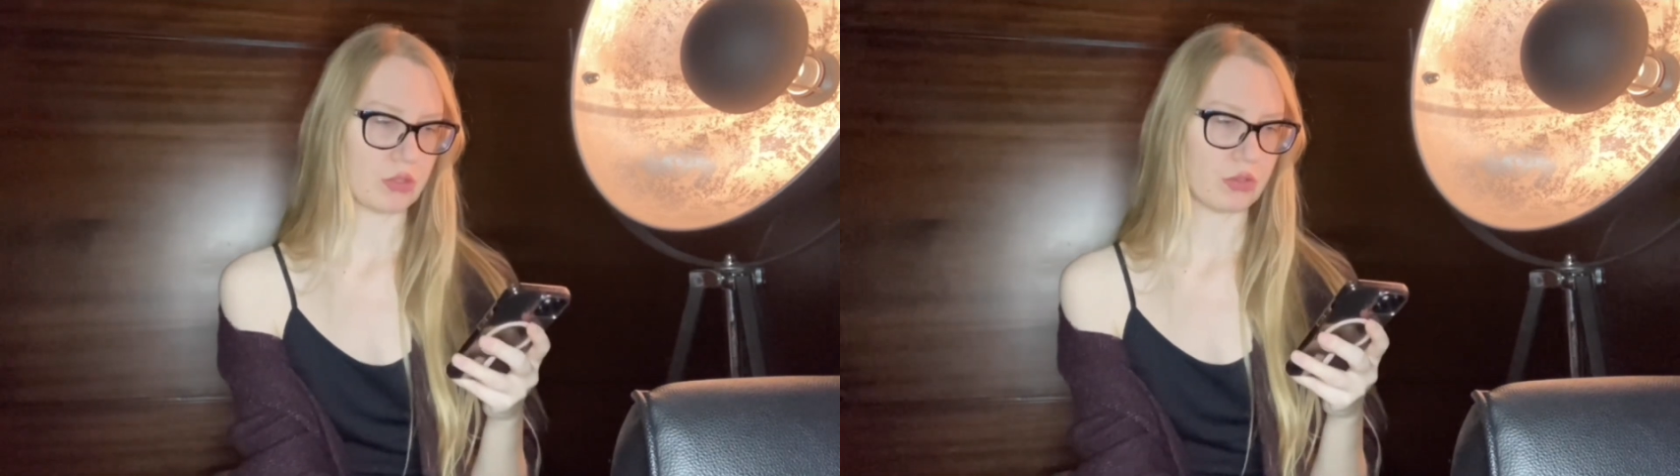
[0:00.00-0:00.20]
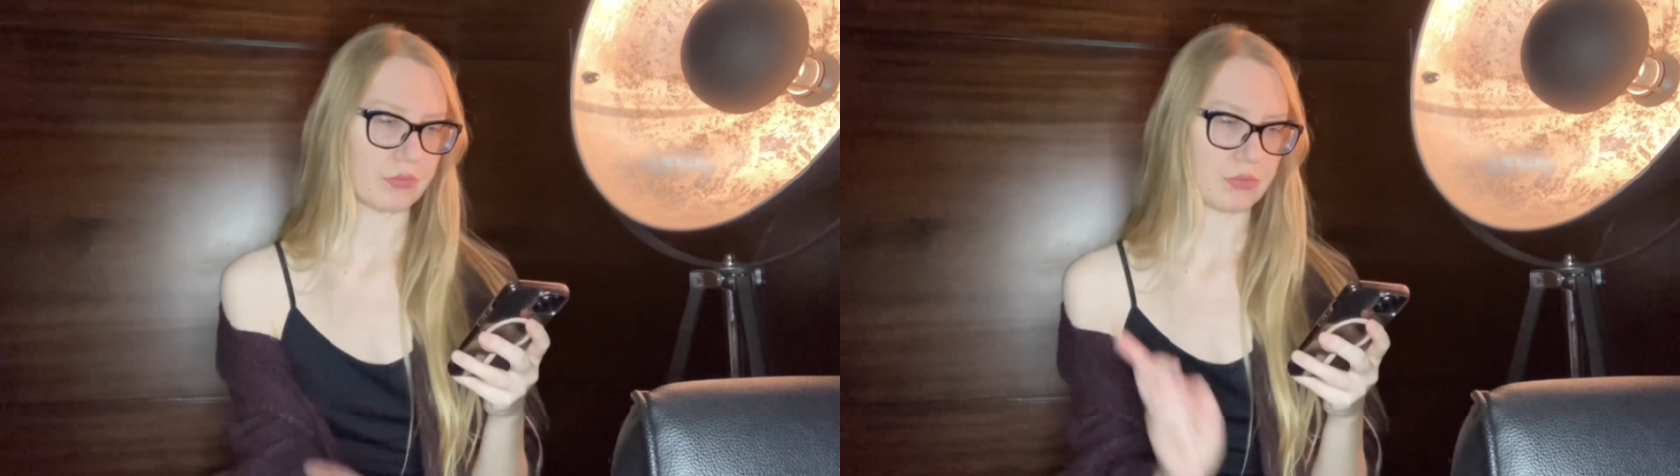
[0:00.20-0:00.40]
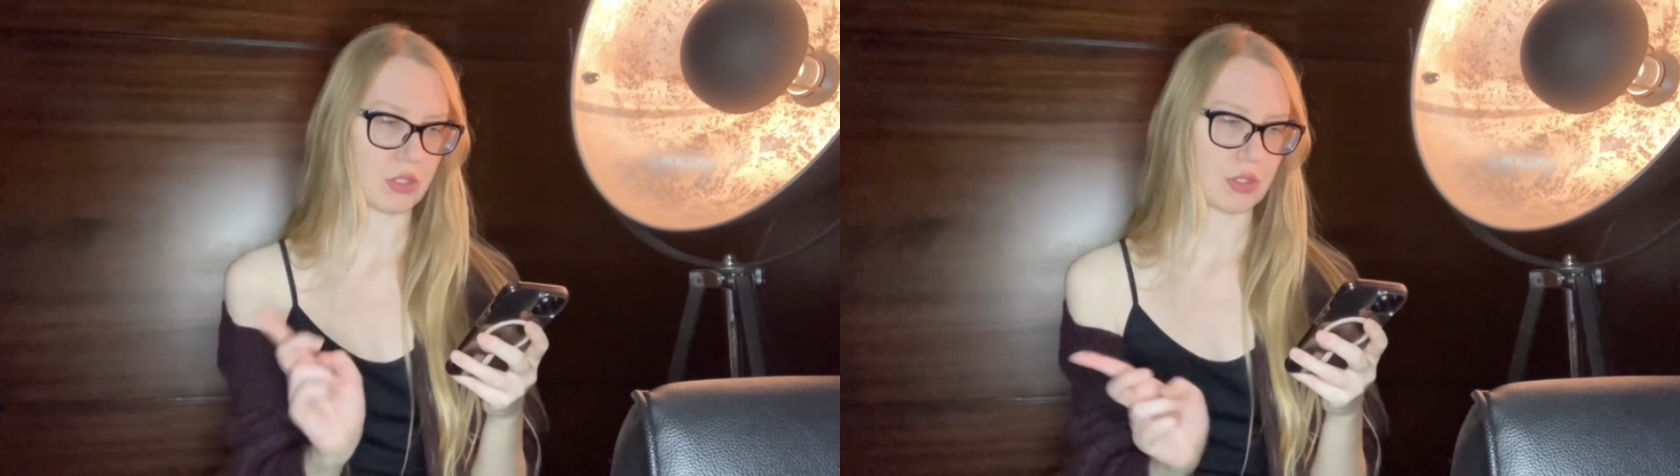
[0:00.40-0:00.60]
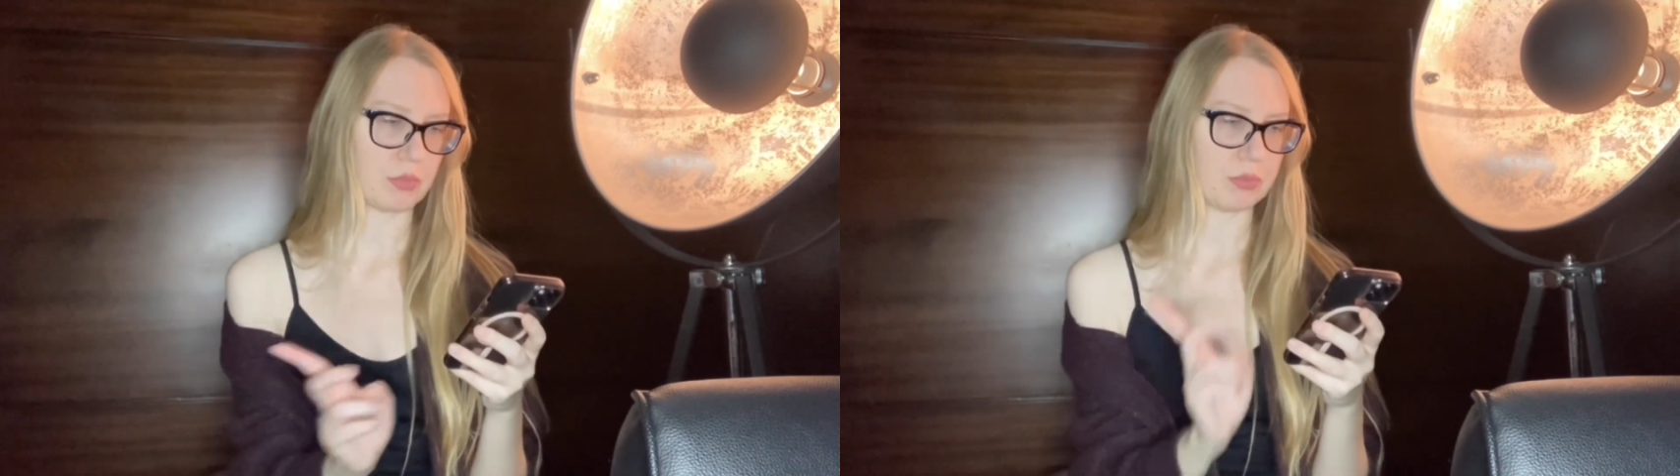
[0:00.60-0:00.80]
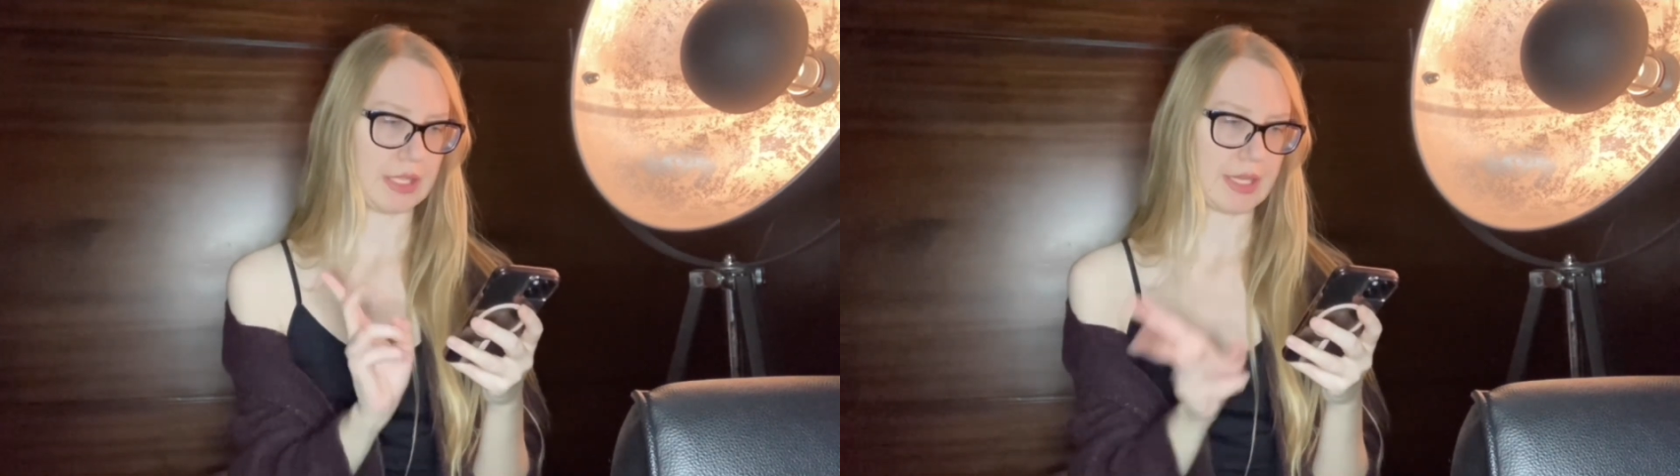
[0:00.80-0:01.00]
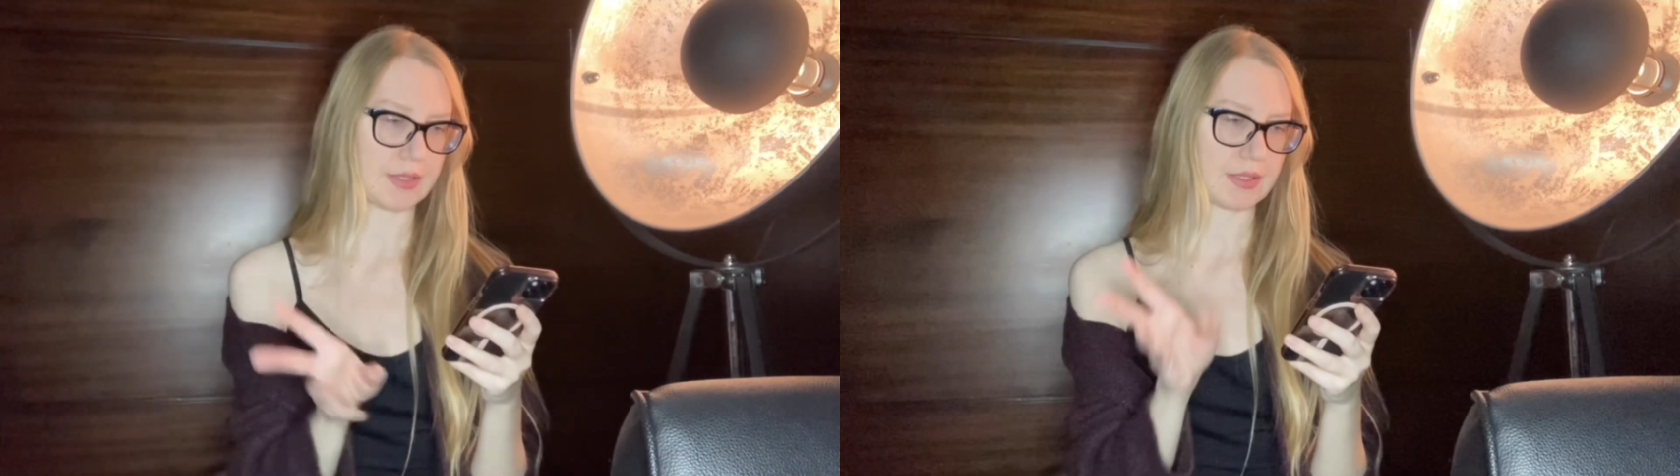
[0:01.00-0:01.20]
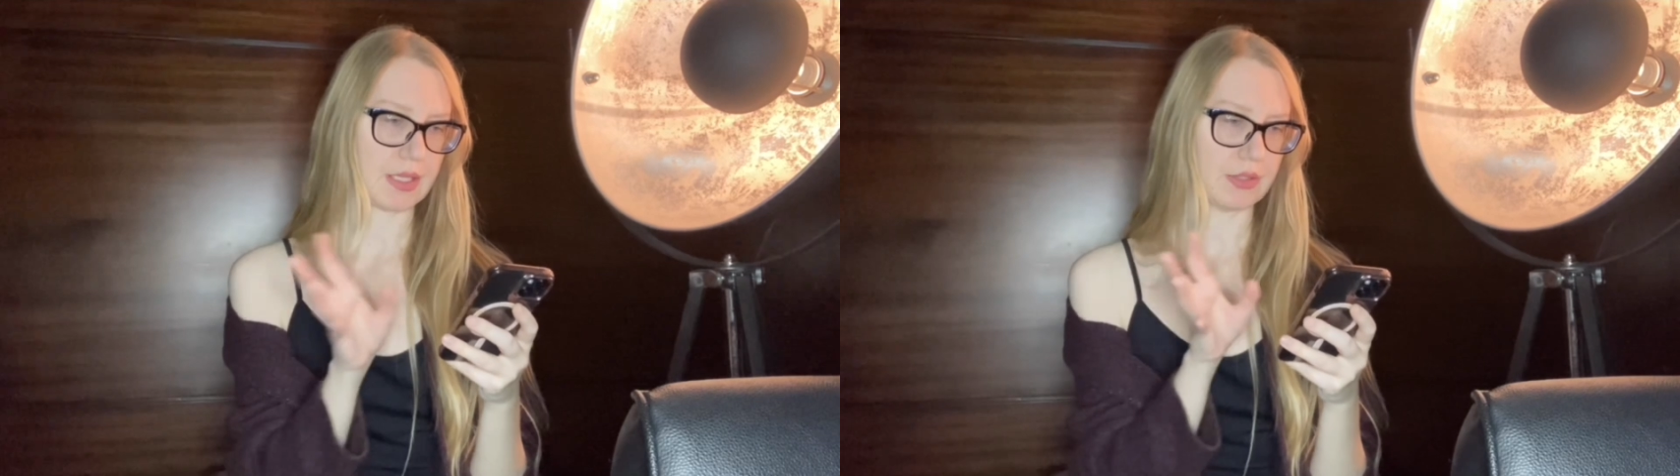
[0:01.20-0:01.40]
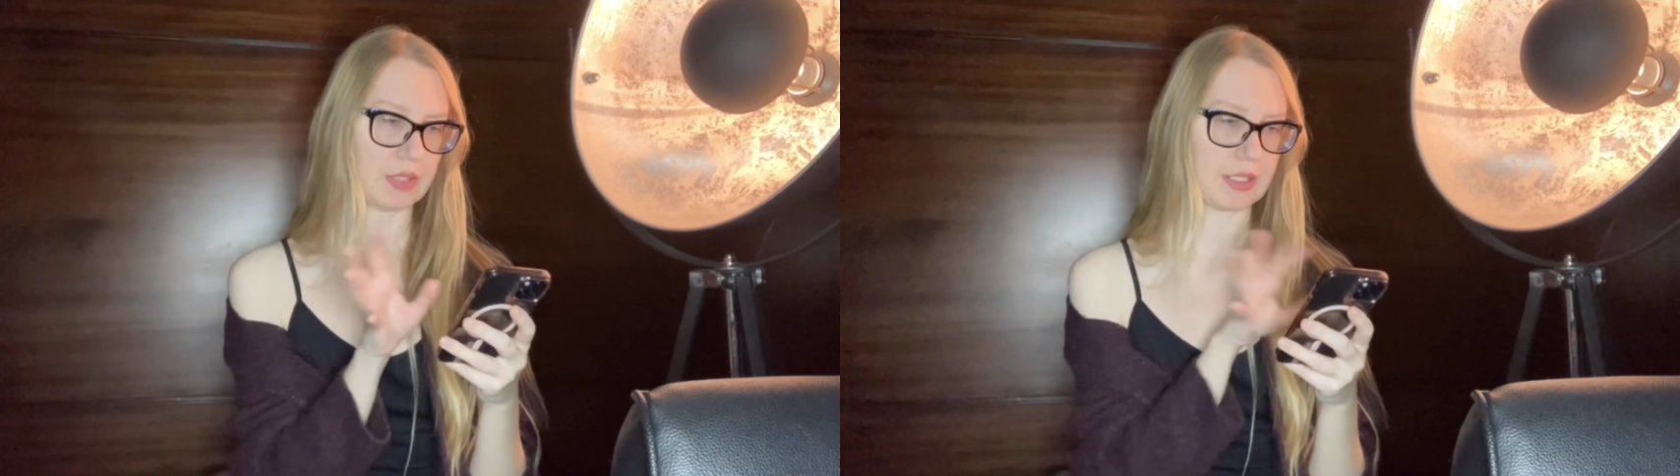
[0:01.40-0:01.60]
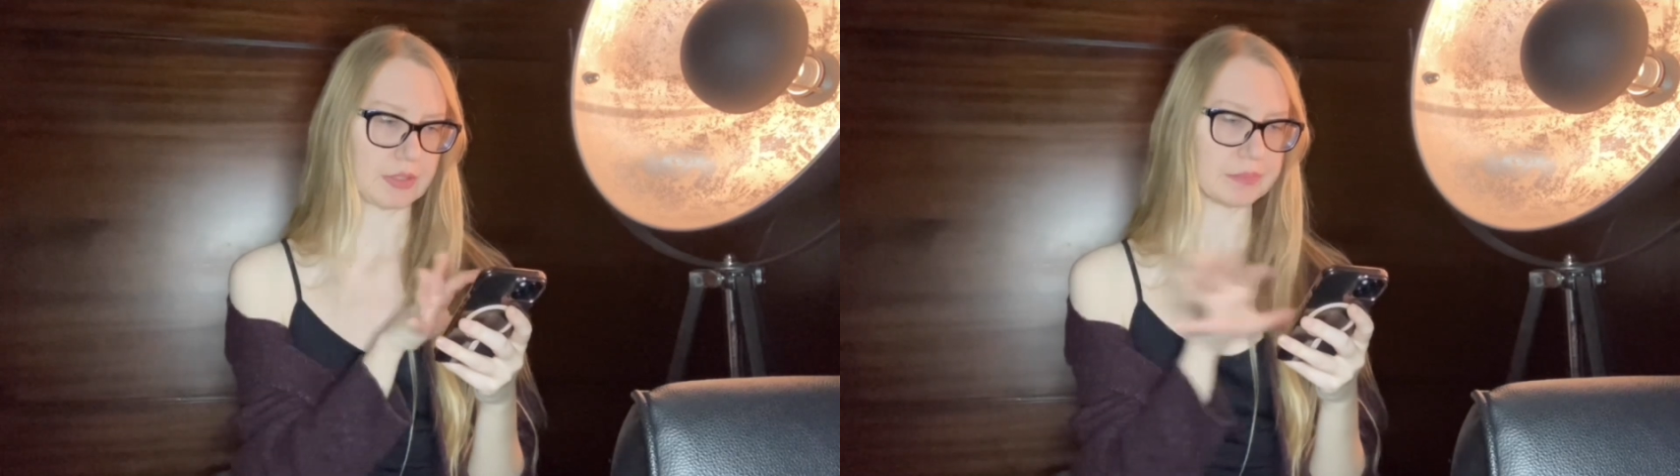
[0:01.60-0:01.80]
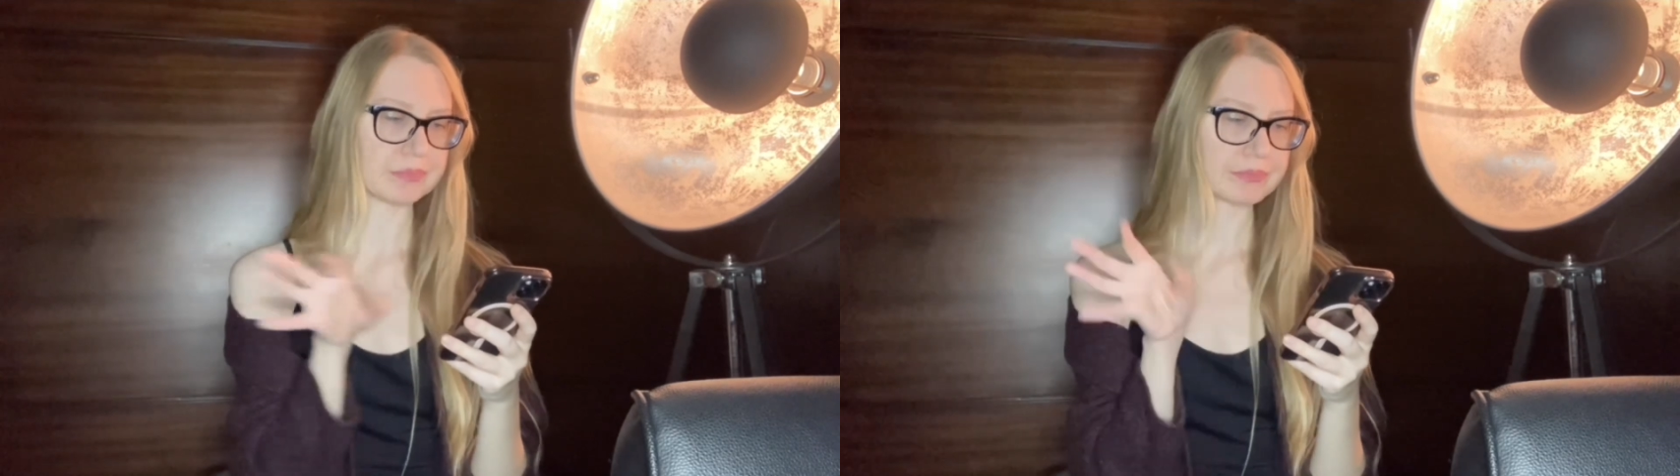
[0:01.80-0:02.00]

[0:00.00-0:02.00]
it on the first place in that